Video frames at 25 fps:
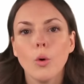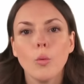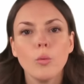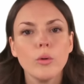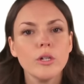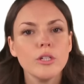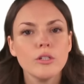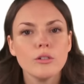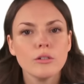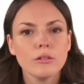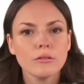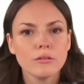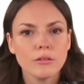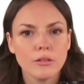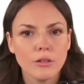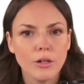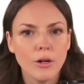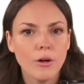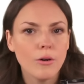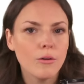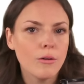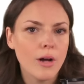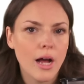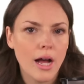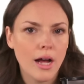We don't
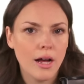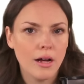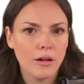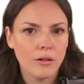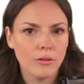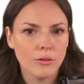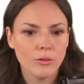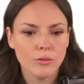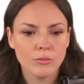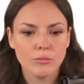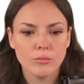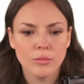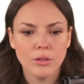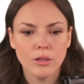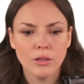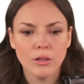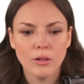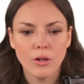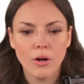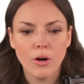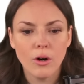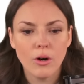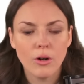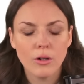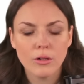know how
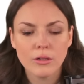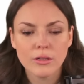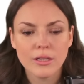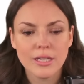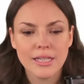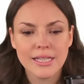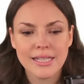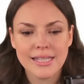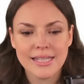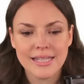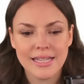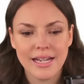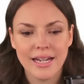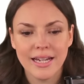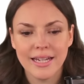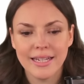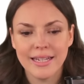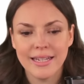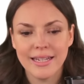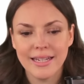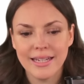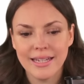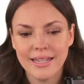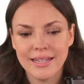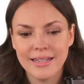long this
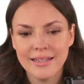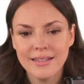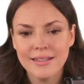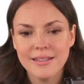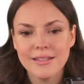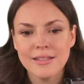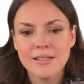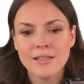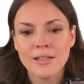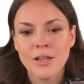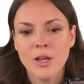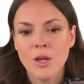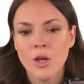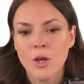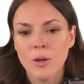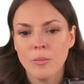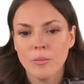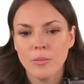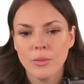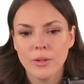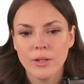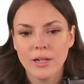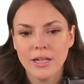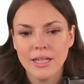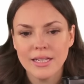side is,
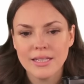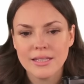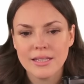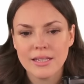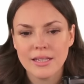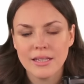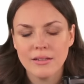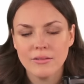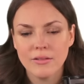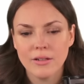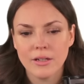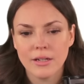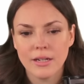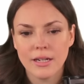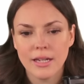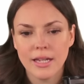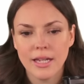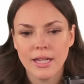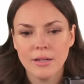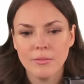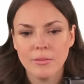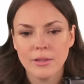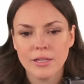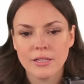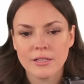but let's give it a name.